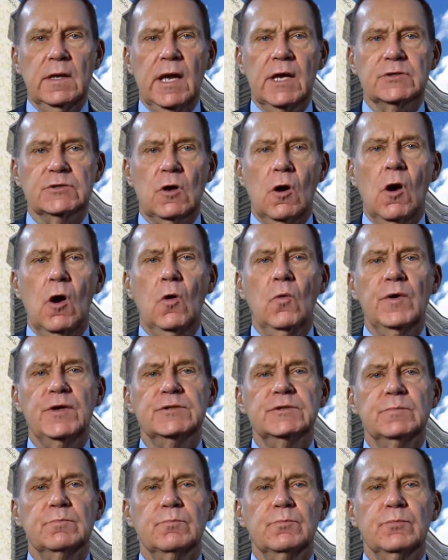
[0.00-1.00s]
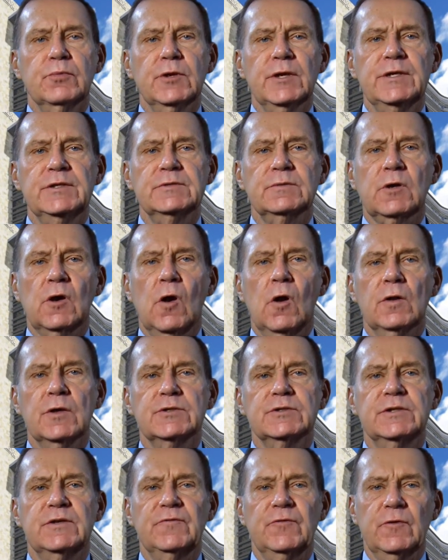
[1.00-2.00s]
As always, Please call
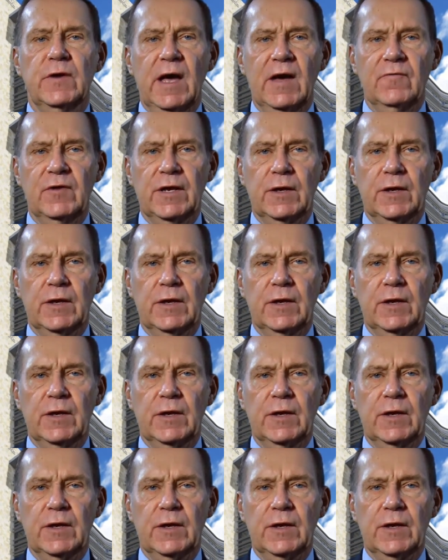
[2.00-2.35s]
us if you have